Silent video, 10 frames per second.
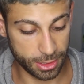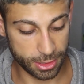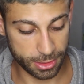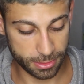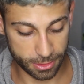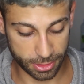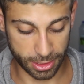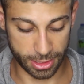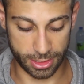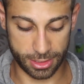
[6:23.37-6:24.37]
Uh,
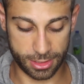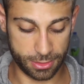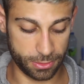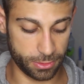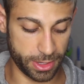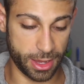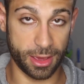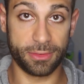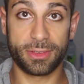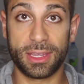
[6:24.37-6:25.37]
okay, what do we
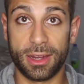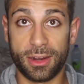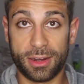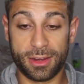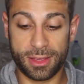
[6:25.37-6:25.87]
have here?